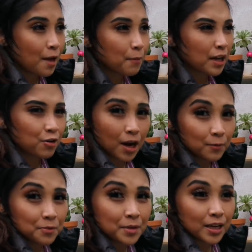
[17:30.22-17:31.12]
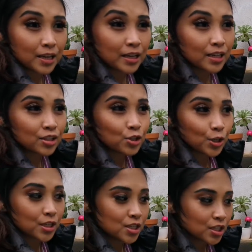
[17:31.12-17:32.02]
my grandma made
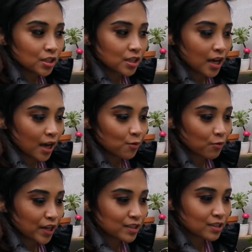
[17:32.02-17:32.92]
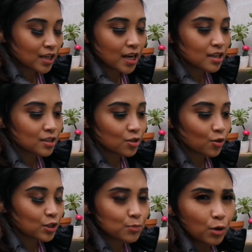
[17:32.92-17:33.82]
turkey chili and rice tonight,
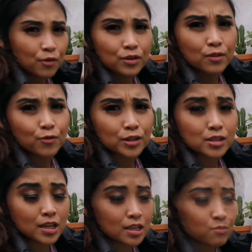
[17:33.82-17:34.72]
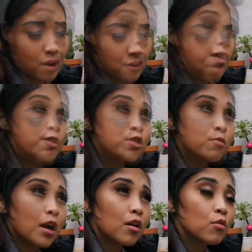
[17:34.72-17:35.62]
so it's perfect for today's weather. And then
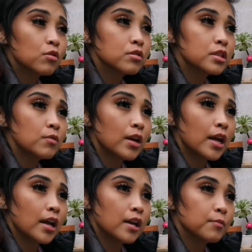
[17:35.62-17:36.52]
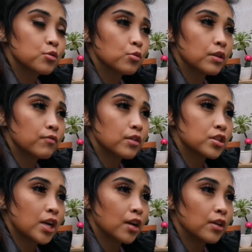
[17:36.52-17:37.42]
tomorrow we'll see what I end up doing for the
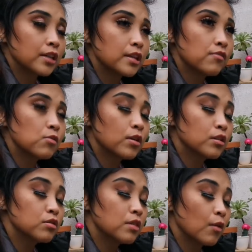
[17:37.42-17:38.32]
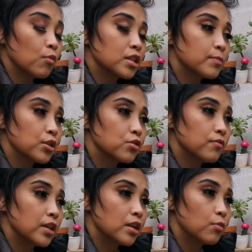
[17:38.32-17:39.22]
channel. I definitely want to do that one special
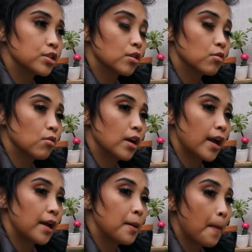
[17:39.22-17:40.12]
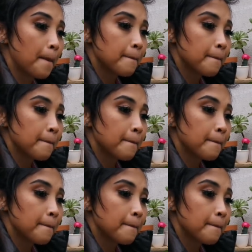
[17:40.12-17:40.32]
video, which I'll go ahead